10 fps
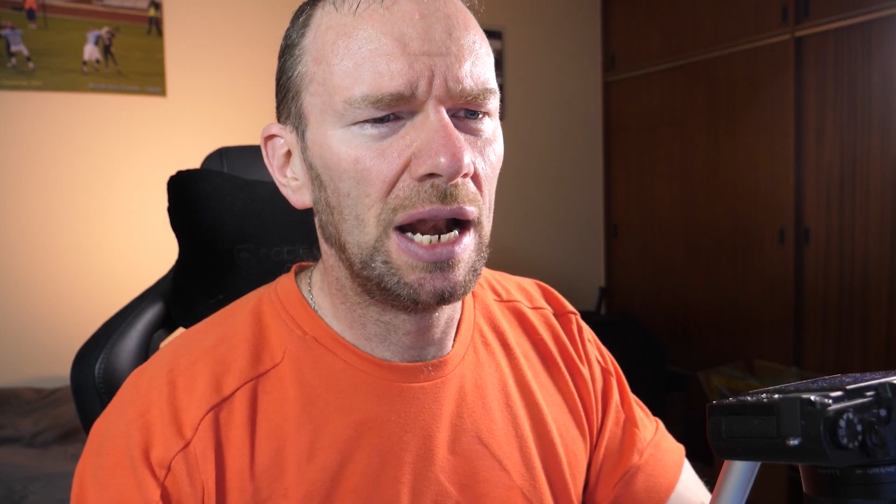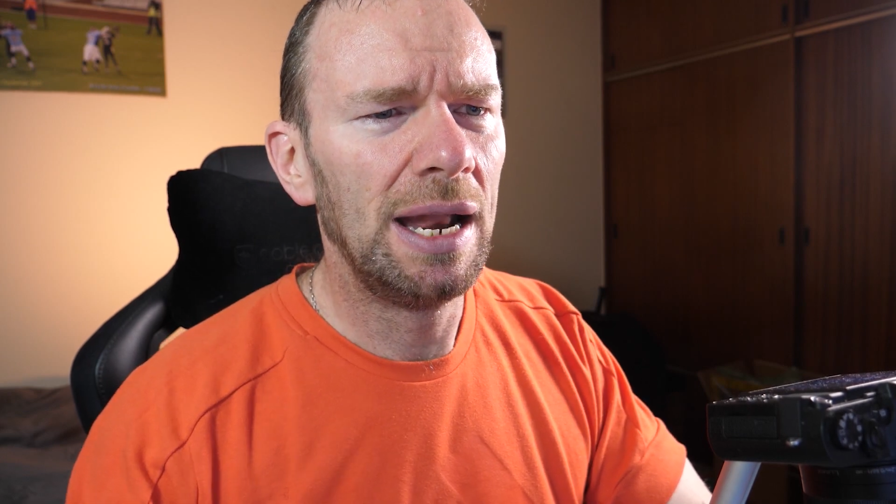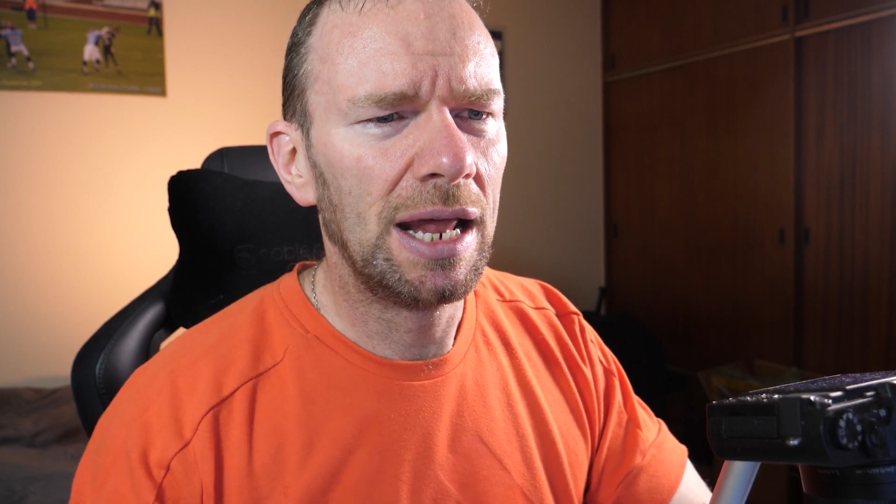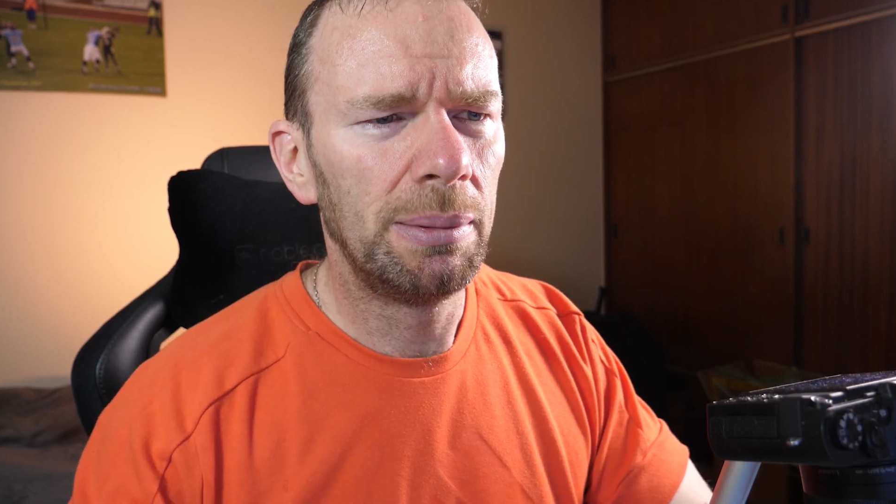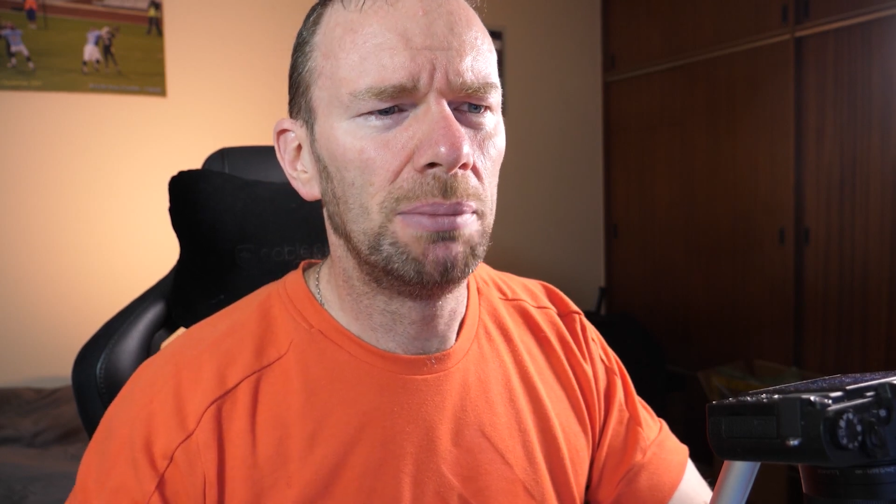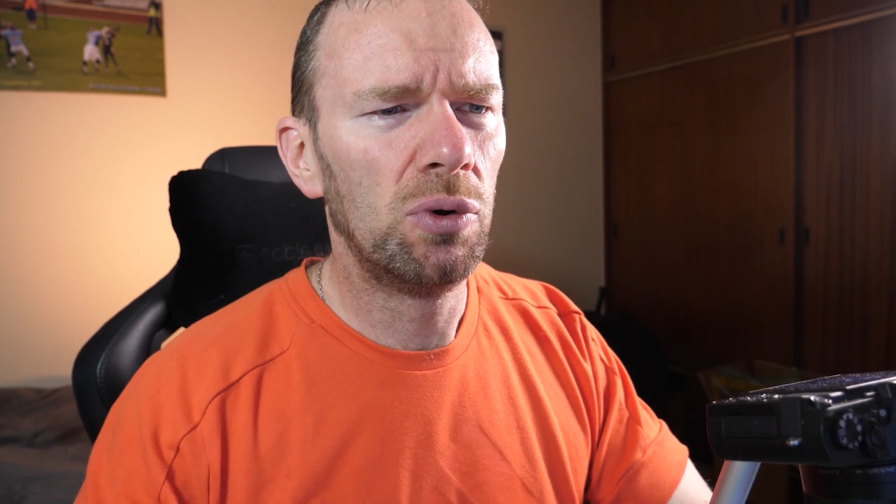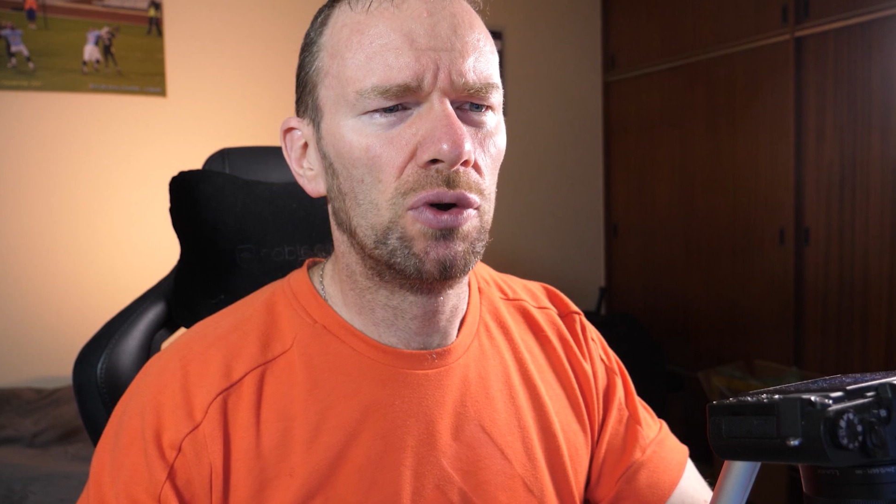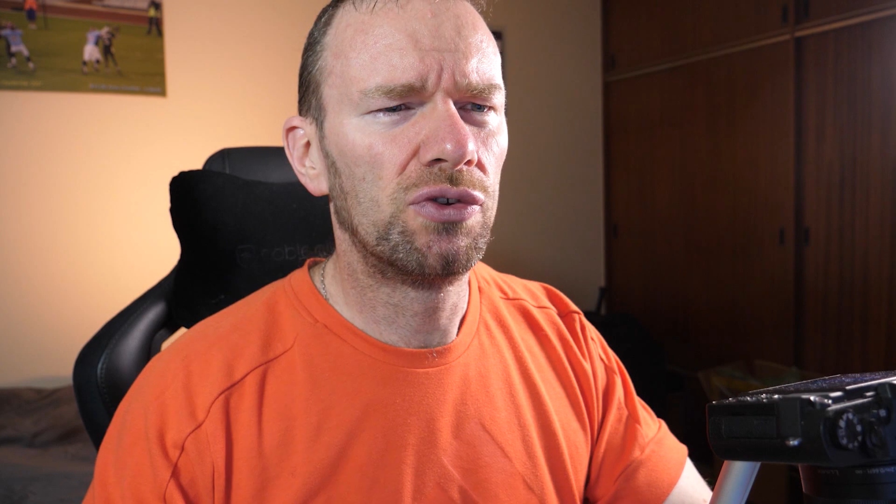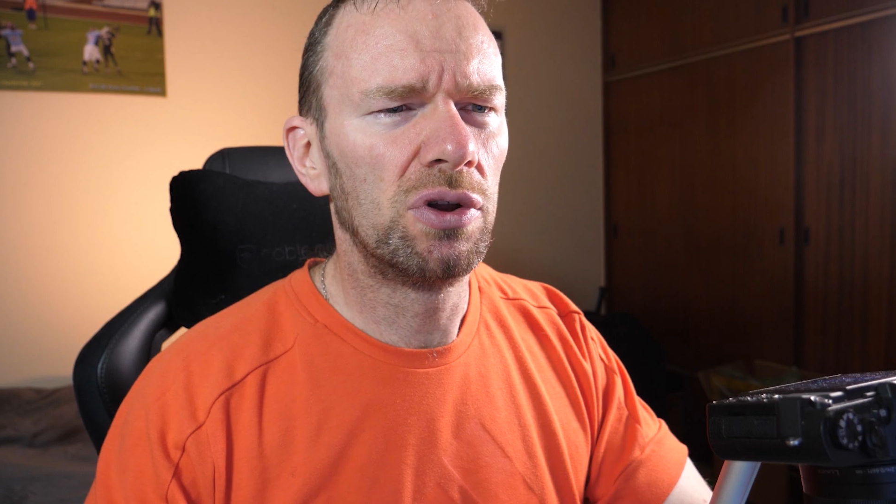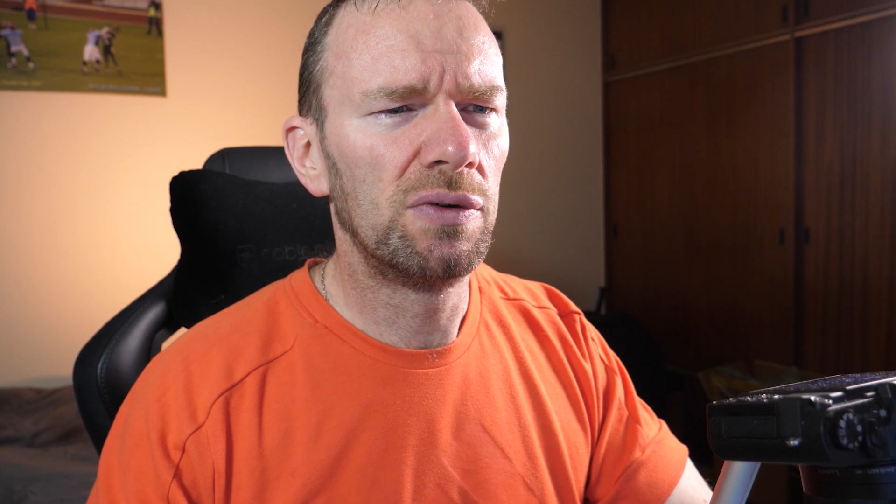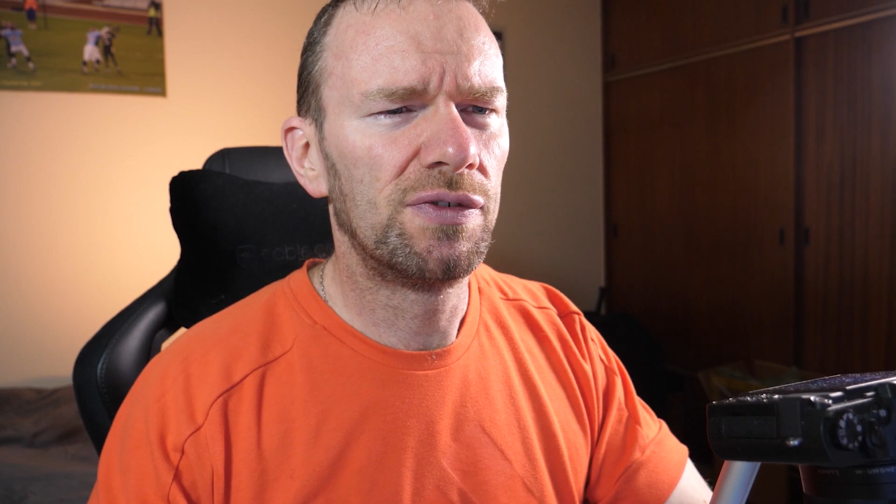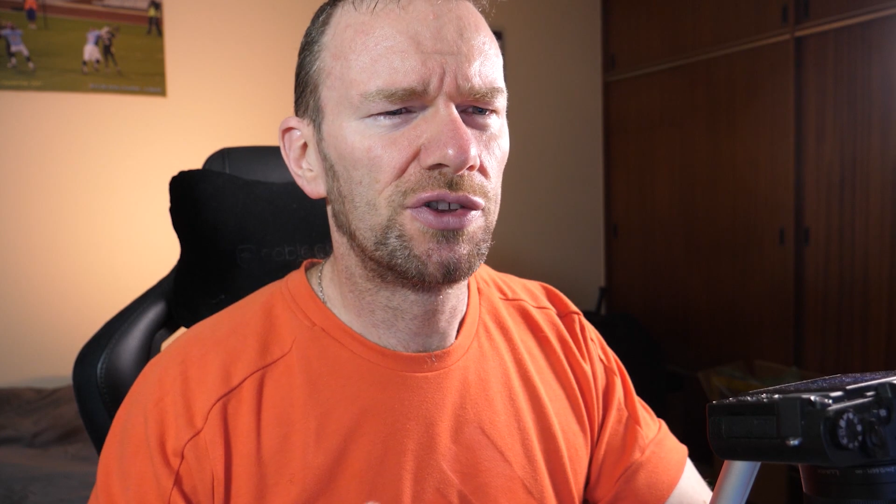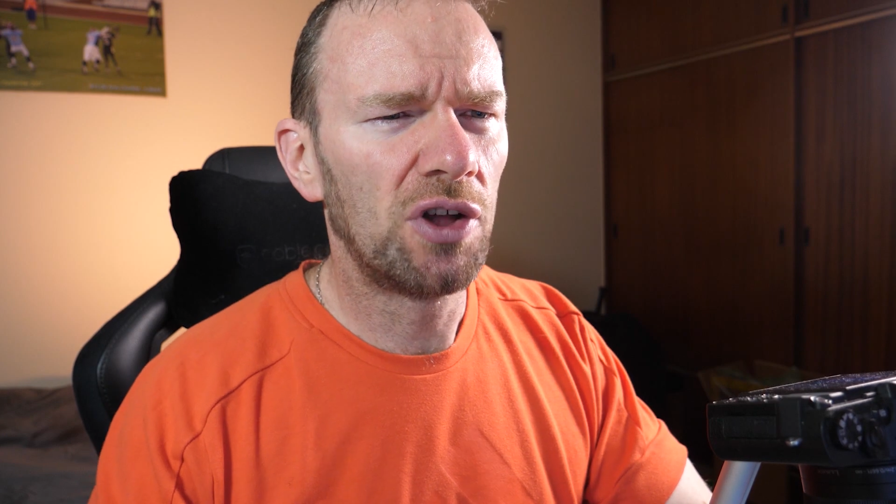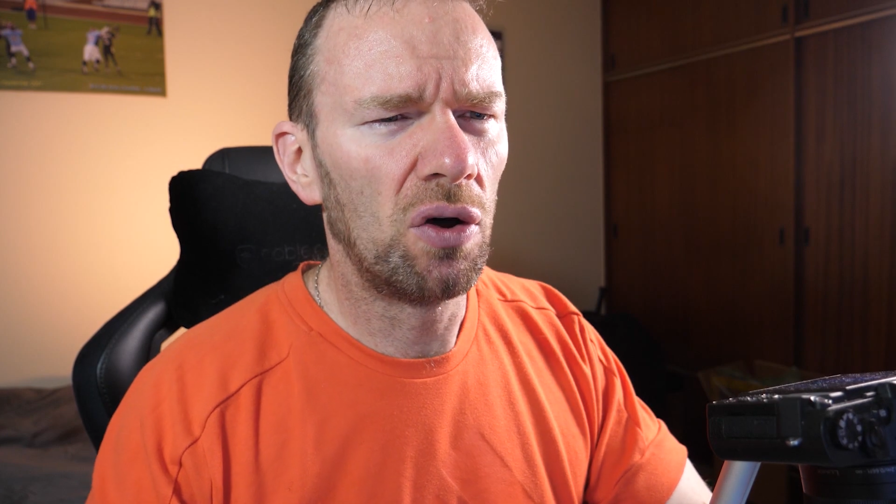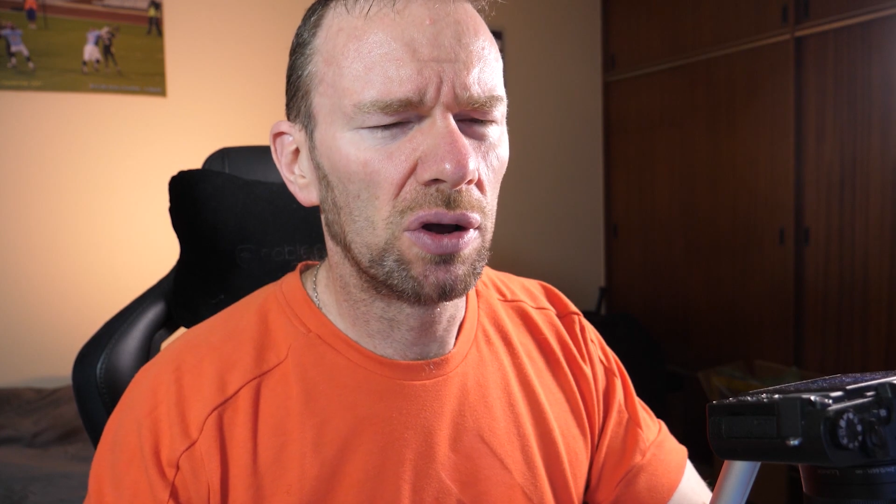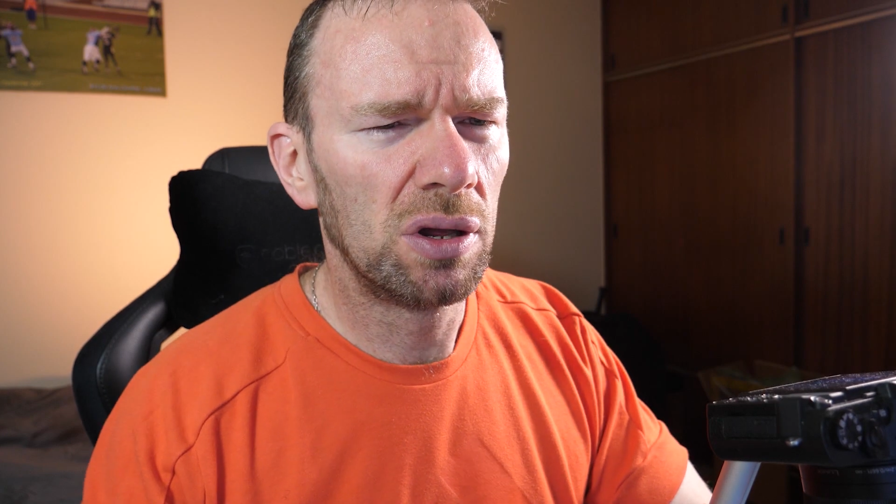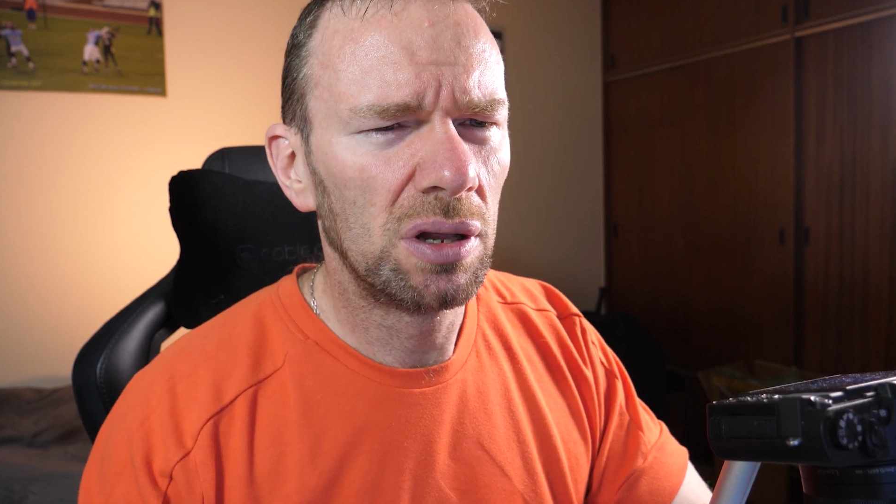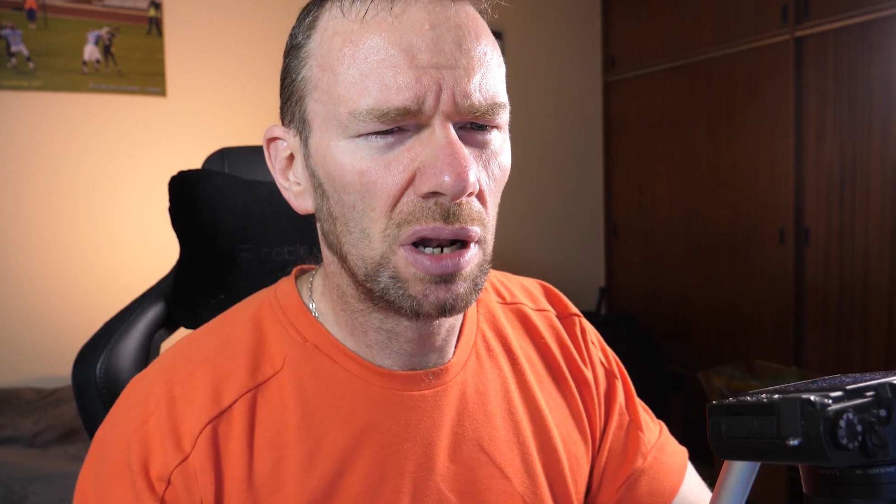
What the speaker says: little bit more sort of stock.